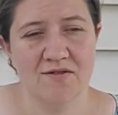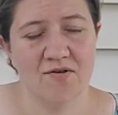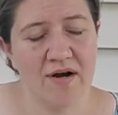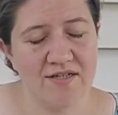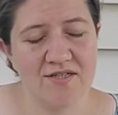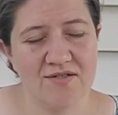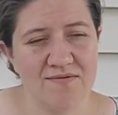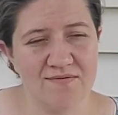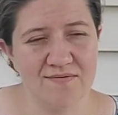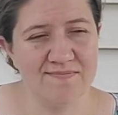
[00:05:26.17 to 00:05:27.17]
trying
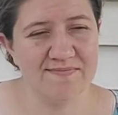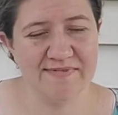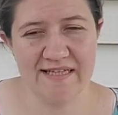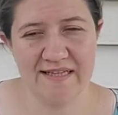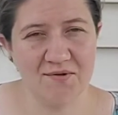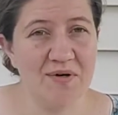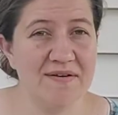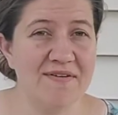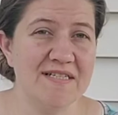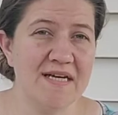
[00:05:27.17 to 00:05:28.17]
to get the
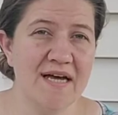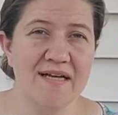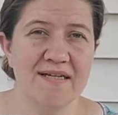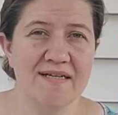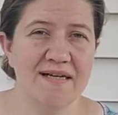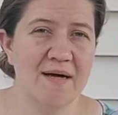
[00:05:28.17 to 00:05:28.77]
weaving done.